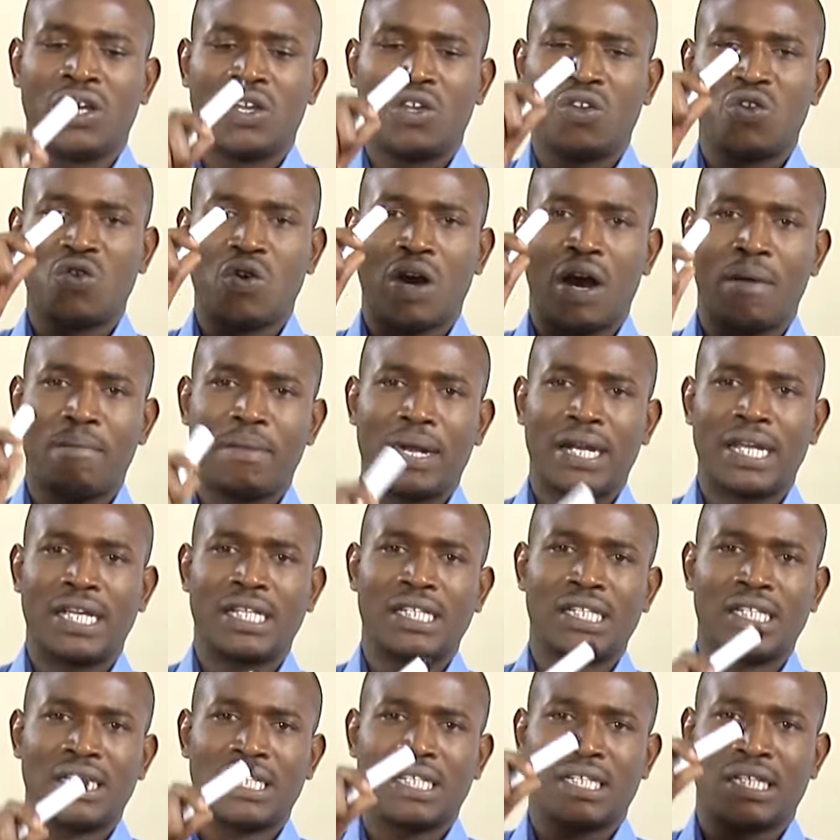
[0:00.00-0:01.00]
you hammer
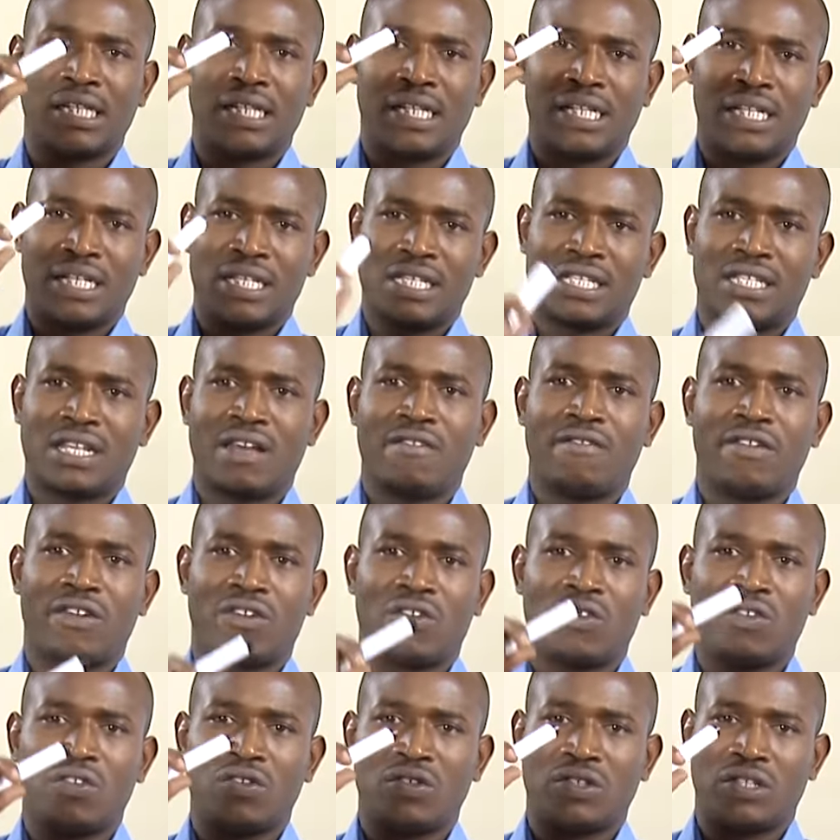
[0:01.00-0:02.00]
it
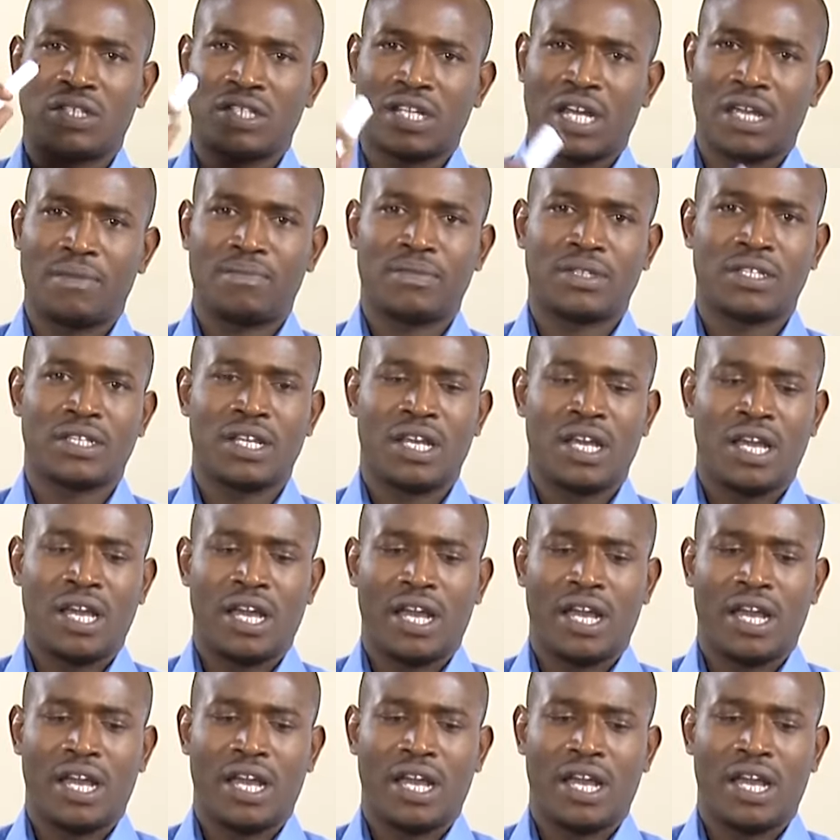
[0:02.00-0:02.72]
several times.